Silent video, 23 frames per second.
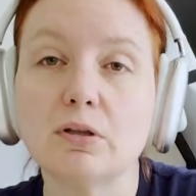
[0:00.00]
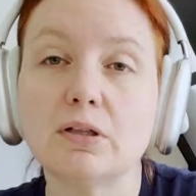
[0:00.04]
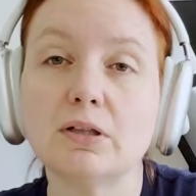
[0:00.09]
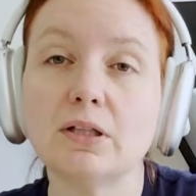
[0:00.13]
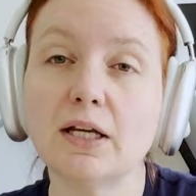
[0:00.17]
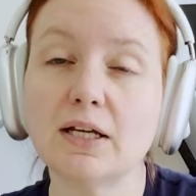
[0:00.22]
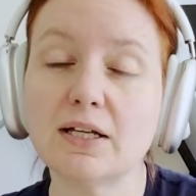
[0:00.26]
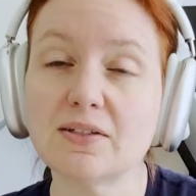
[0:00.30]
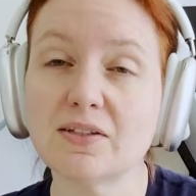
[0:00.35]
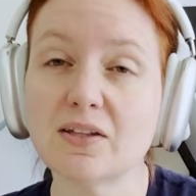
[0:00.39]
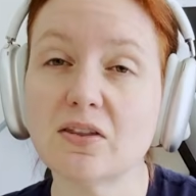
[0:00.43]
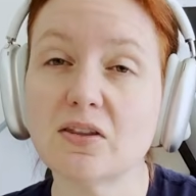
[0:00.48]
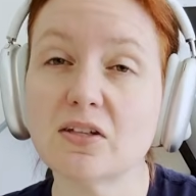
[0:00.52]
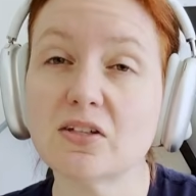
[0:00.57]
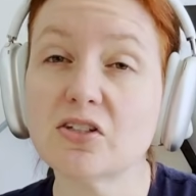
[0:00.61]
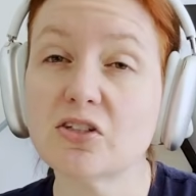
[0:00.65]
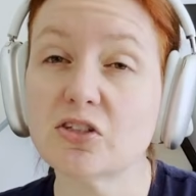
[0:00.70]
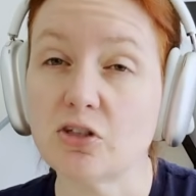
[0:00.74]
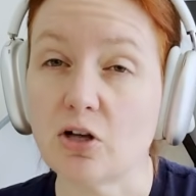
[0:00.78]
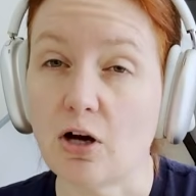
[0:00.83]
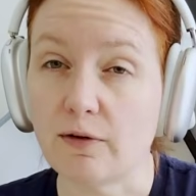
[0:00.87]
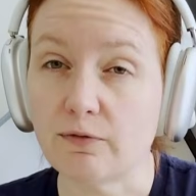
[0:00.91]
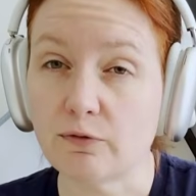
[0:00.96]
Like I said, this
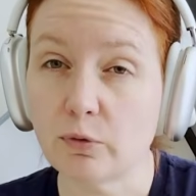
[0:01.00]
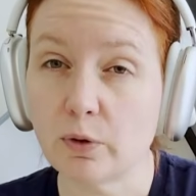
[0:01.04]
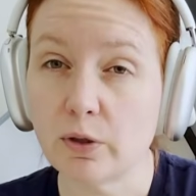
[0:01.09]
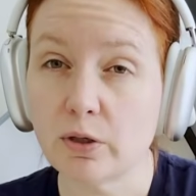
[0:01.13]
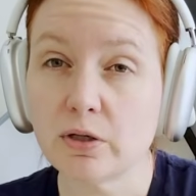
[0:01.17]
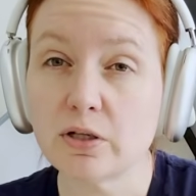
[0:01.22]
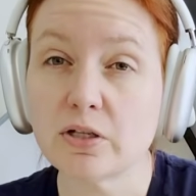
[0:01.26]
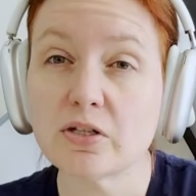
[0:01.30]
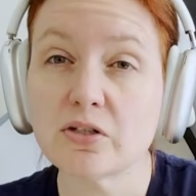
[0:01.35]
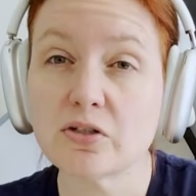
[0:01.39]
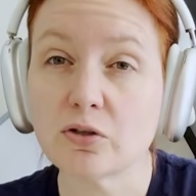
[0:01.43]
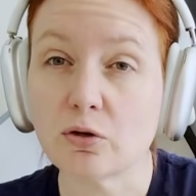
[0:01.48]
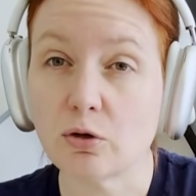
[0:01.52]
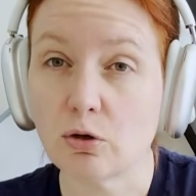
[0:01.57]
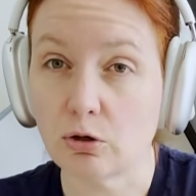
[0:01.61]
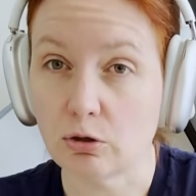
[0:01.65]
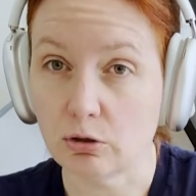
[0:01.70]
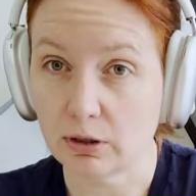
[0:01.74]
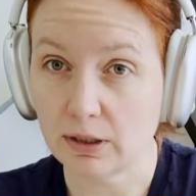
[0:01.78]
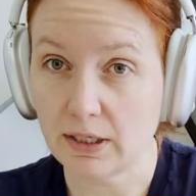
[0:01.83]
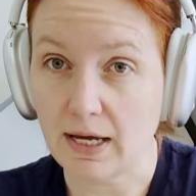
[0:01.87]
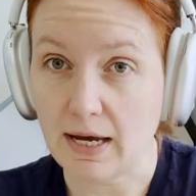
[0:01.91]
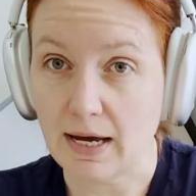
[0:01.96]
software is
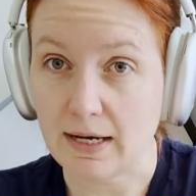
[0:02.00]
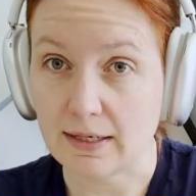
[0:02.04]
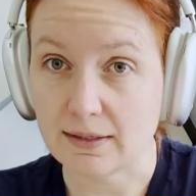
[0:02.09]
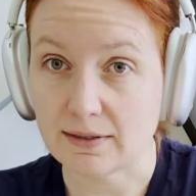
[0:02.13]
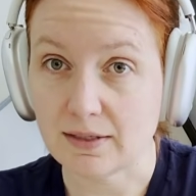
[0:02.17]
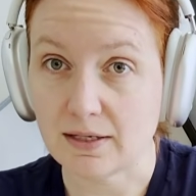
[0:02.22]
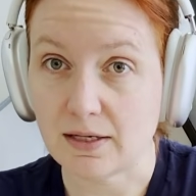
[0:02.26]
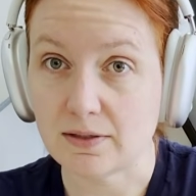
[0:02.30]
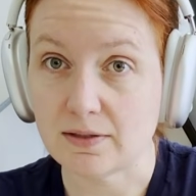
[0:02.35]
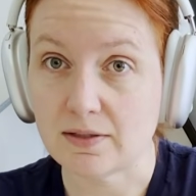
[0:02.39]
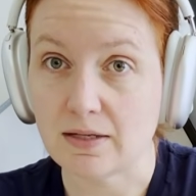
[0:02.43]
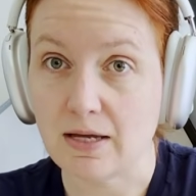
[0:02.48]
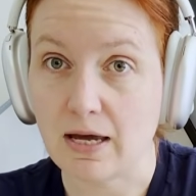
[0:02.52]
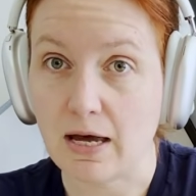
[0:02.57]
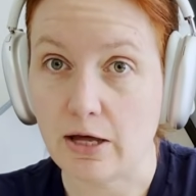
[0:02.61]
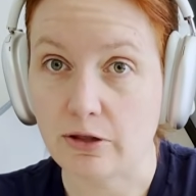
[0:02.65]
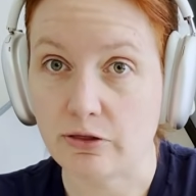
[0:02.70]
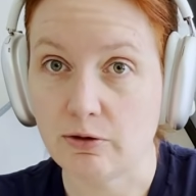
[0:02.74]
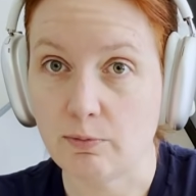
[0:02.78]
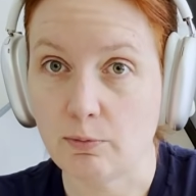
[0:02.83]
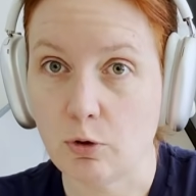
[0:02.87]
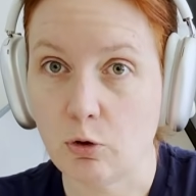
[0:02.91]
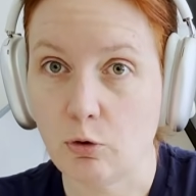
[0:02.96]
early access at
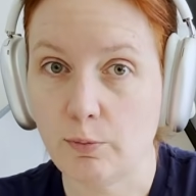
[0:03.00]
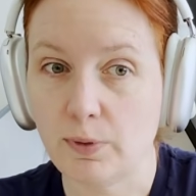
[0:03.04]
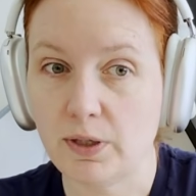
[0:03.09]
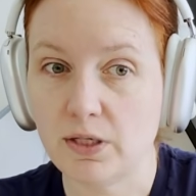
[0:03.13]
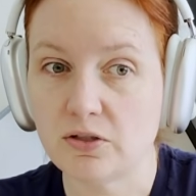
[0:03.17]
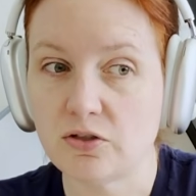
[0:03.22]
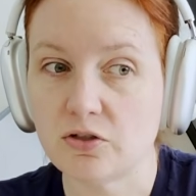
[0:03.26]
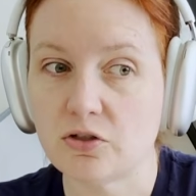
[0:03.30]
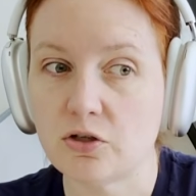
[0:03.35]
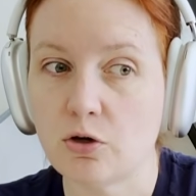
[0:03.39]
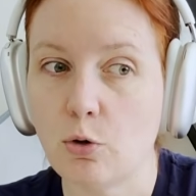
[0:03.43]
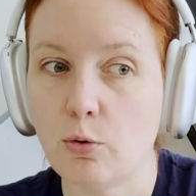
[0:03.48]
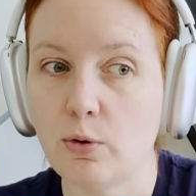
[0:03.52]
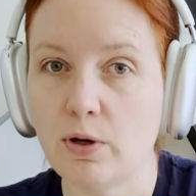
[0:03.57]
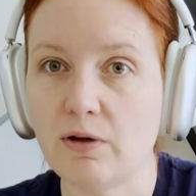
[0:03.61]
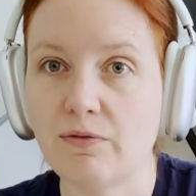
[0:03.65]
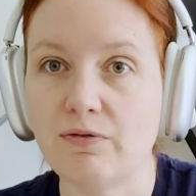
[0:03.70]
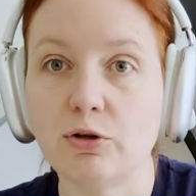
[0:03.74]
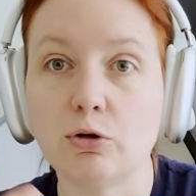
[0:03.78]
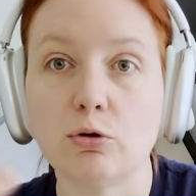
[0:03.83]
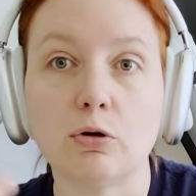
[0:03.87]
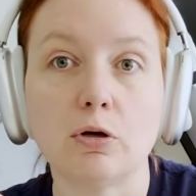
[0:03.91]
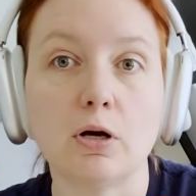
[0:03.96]
the moment. So if
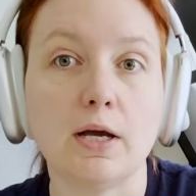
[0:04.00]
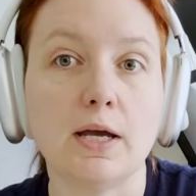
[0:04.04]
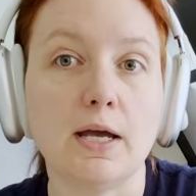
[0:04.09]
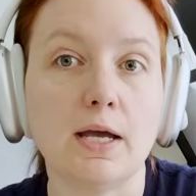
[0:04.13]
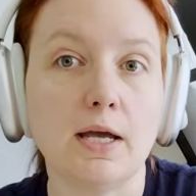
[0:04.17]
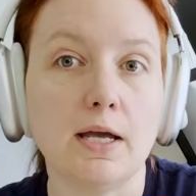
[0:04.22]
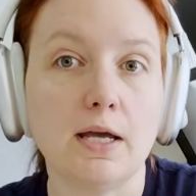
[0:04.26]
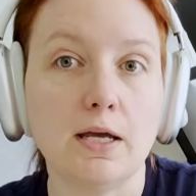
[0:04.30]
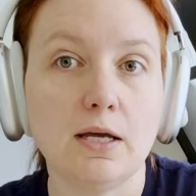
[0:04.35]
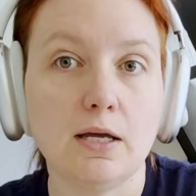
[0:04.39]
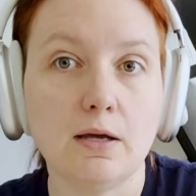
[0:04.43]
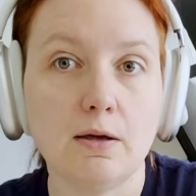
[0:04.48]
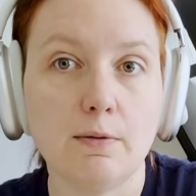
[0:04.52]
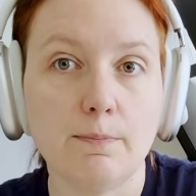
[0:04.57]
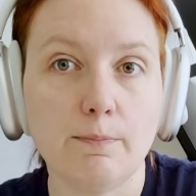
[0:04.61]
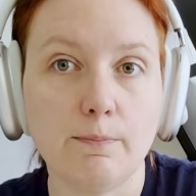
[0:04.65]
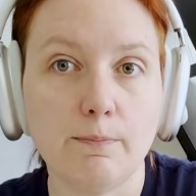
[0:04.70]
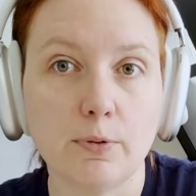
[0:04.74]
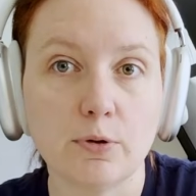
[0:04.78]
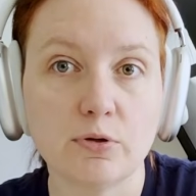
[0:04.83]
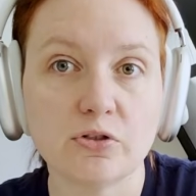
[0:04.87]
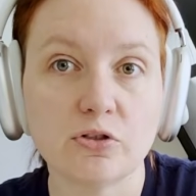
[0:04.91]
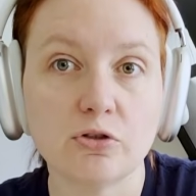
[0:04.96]
you're a
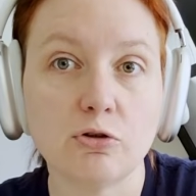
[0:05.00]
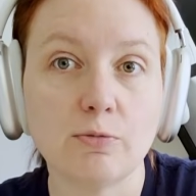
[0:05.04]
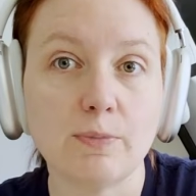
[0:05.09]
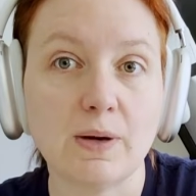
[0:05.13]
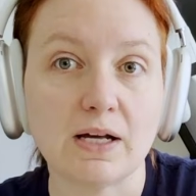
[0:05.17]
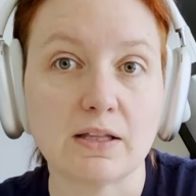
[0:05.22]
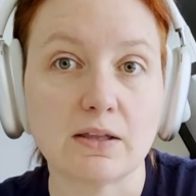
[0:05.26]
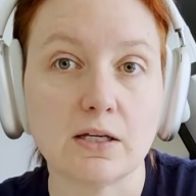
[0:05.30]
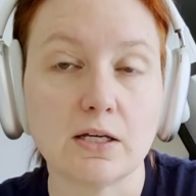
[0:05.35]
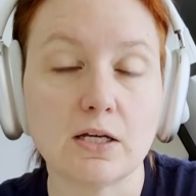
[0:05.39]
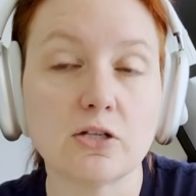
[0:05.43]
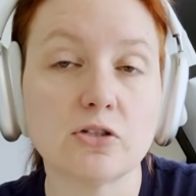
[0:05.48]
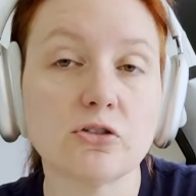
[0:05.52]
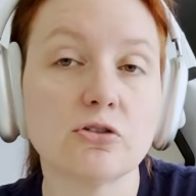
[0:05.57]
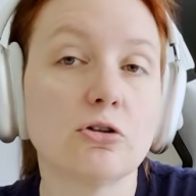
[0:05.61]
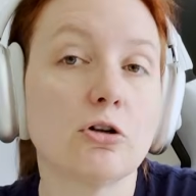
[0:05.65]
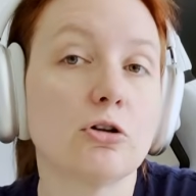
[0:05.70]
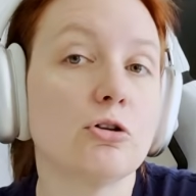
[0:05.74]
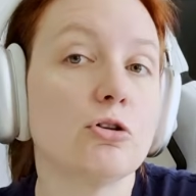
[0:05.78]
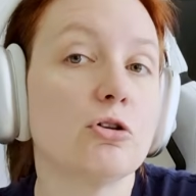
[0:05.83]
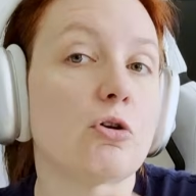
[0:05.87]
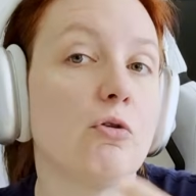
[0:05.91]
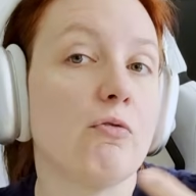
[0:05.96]
person who backed the
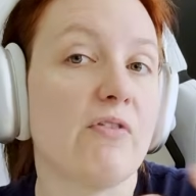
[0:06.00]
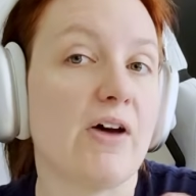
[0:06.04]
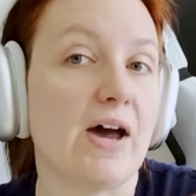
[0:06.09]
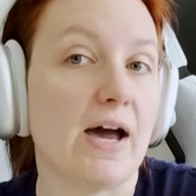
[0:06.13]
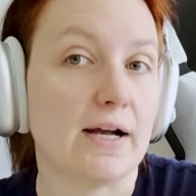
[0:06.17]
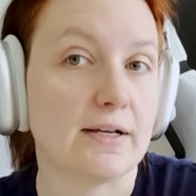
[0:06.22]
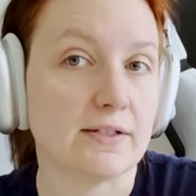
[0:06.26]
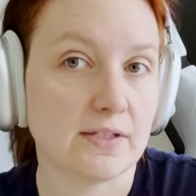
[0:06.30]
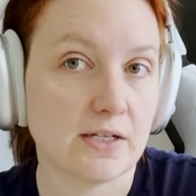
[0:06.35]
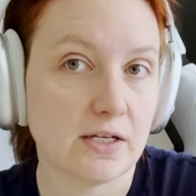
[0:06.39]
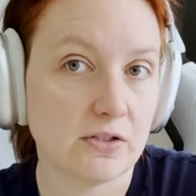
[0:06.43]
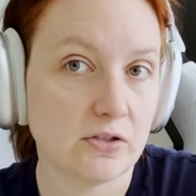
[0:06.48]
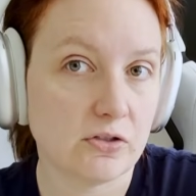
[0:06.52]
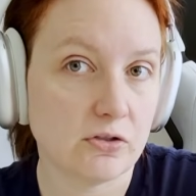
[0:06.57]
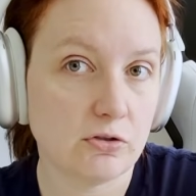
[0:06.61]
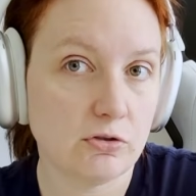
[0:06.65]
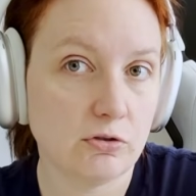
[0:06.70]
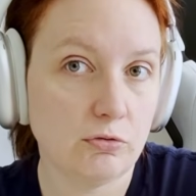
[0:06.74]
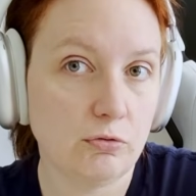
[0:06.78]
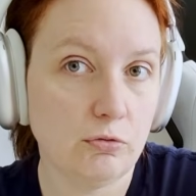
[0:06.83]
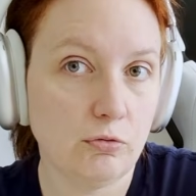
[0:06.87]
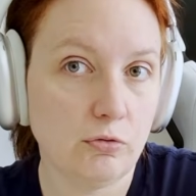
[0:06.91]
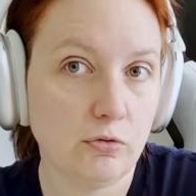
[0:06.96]
Kickstarter, you have access
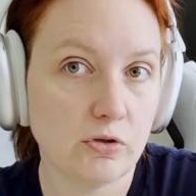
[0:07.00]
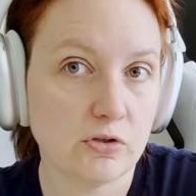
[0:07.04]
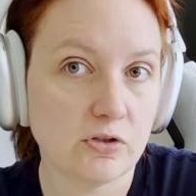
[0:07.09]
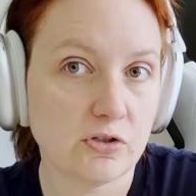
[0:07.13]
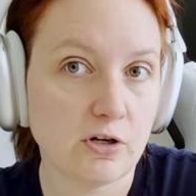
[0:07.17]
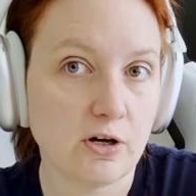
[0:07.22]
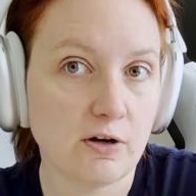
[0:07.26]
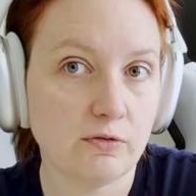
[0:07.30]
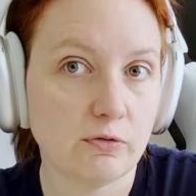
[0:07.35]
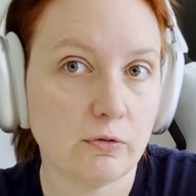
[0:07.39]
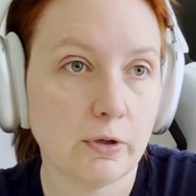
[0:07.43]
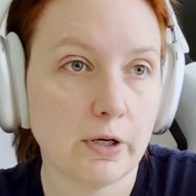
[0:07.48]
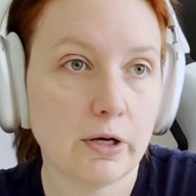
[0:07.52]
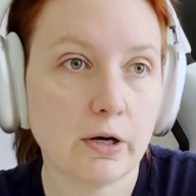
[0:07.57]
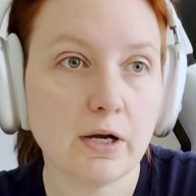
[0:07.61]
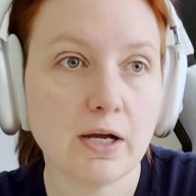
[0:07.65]
to the software.